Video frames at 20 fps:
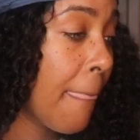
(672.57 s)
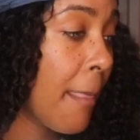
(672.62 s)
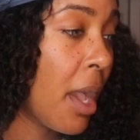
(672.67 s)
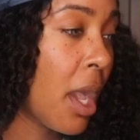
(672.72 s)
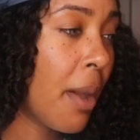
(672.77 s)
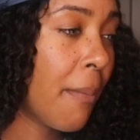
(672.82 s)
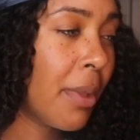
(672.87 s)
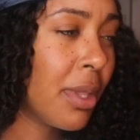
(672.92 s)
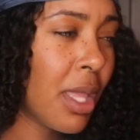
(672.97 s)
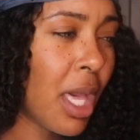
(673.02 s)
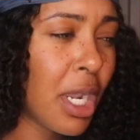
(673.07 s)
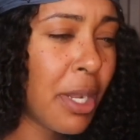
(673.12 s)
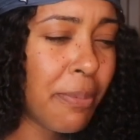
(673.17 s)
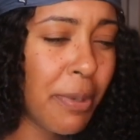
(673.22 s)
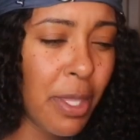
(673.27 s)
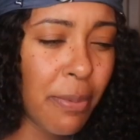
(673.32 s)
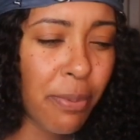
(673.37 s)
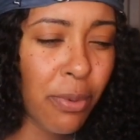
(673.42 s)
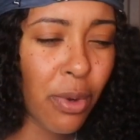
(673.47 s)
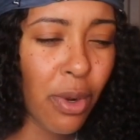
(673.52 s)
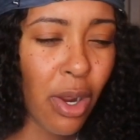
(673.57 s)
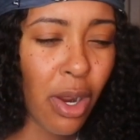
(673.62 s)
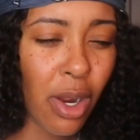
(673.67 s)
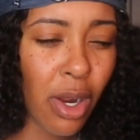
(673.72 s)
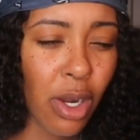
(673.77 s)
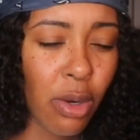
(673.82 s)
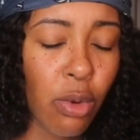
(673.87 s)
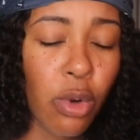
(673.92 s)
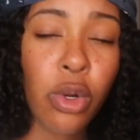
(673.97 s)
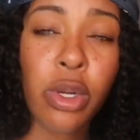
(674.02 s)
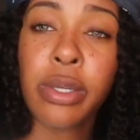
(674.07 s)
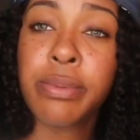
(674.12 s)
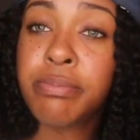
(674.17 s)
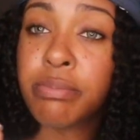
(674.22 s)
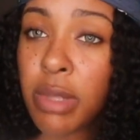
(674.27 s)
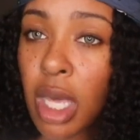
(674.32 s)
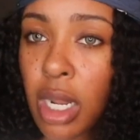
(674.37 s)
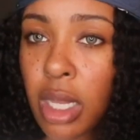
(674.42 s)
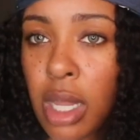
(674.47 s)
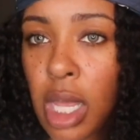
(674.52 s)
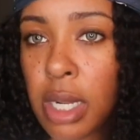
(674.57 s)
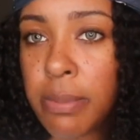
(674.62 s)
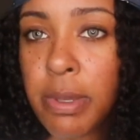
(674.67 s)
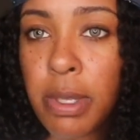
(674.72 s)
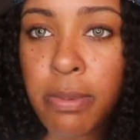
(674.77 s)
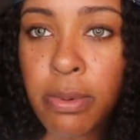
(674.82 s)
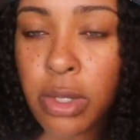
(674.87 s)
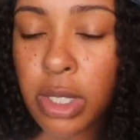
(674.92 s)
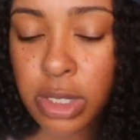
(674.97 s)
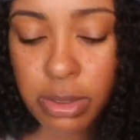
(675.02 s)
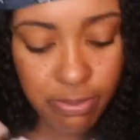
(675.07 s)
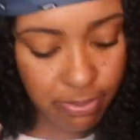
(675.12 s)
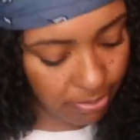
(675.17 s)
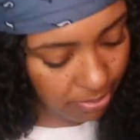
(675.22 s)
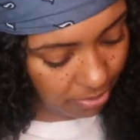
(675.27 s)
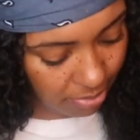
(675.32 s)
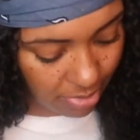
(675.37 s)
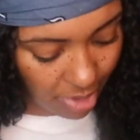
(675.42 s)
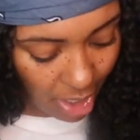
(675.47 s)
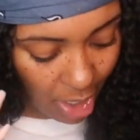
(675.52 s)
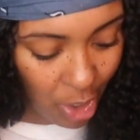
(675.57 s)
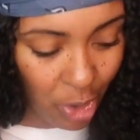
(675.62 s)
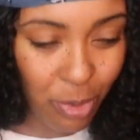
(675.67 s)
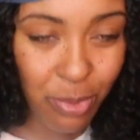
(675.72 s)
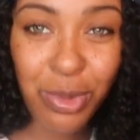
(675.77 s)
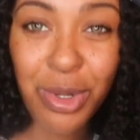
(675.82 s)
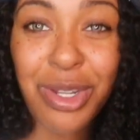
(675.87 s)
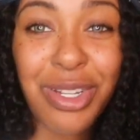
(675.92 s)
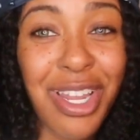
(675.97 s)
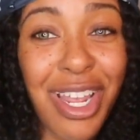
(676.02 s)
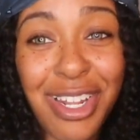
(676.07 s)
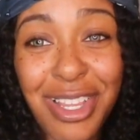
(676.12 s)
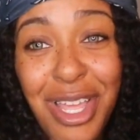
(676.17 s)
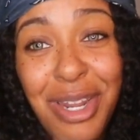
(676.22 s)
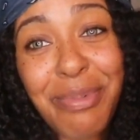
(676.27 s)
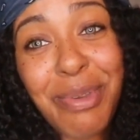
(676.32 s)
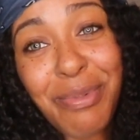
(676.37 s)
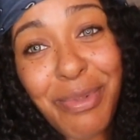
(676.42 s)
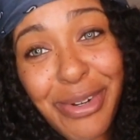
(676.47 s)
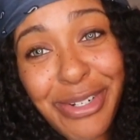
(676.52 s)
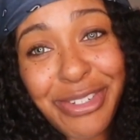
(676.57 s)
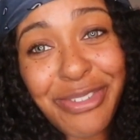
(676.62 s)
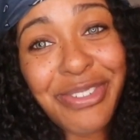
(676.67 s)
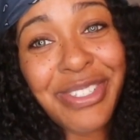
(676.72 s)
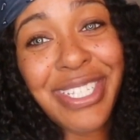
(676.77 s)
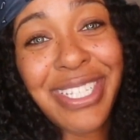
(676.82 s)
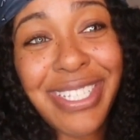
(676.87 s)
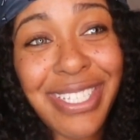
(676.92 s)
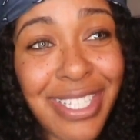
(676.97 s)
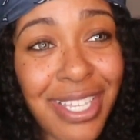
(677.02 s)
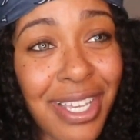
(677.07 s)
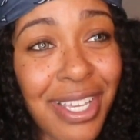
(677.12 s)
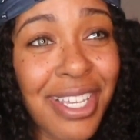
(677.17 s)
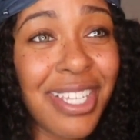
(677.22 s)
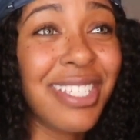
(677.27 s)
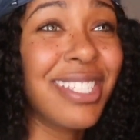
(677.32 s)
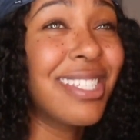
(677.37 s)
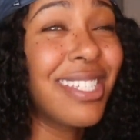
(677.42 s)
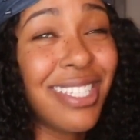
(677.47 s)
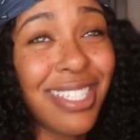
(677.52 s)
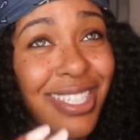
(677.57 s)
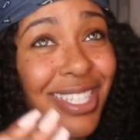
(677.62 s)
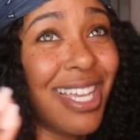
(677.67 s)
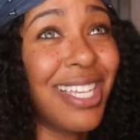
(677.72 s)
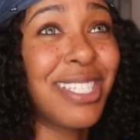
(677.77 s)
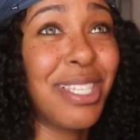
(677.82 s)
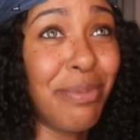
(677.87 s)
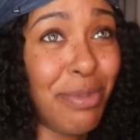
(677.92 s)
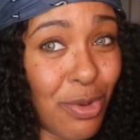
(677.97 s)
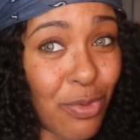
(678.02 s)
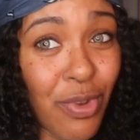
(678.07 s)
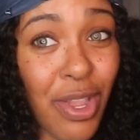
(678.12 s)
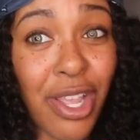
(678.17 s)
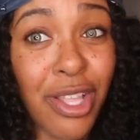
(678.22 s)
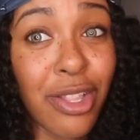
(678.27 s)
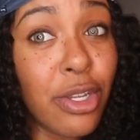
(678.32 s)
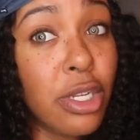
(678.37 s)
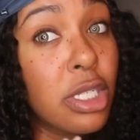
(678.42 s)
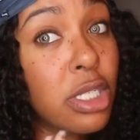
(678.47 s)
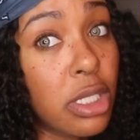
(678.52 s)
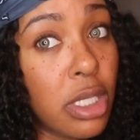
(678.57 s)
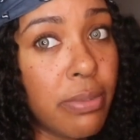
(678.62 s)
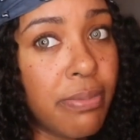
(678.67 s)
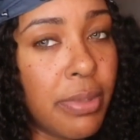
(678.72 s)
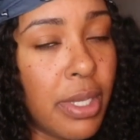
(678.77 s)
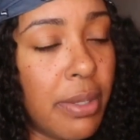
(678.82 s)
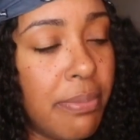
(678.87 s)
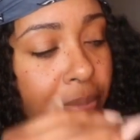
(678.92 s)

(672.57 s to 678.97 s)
A lot of people are, or not a lot of people, because I hope not a lot of people are doing this, because this isn't like something regular, it shouldn't be.